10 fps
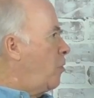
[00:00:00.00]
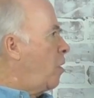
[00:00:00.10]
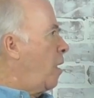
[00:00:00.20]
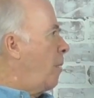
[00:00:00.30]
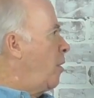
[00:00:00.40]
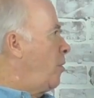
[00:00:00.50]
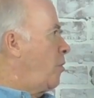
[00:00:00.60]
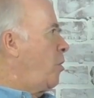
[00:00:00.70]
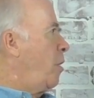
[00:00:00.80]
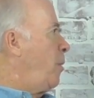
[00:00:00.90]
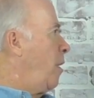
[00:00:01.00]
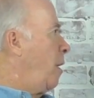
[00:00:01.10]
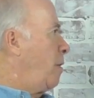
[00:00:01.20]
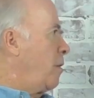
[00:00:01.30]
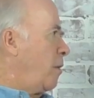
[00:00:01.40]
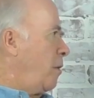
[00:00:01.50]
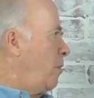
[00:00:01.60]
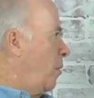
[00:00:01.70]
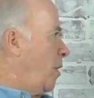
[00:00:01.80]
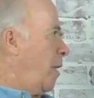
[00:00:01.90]
most common is your CPL and your
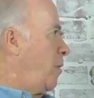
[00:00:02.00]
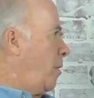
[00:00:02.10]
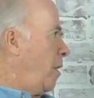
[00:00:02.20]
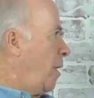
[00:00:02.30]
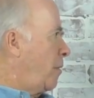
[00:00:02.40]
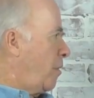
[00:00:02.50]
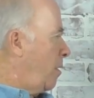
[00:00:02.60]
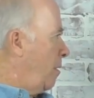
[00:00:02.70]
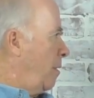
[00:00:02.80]
neutral density. That's